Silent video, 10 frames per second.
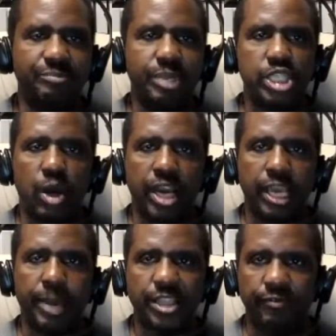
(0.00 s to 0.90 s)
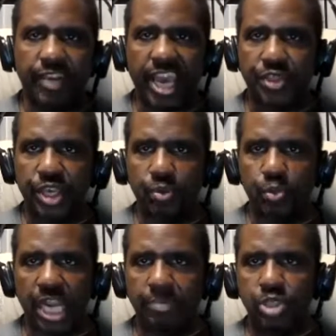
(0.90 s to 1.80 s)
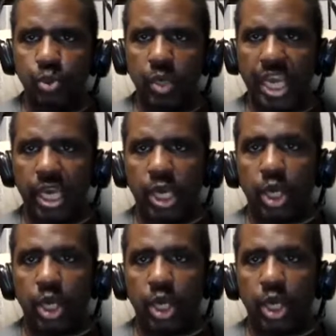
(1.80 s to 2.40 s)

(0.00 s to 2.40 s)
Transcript: been talking about the fact that what I'm doing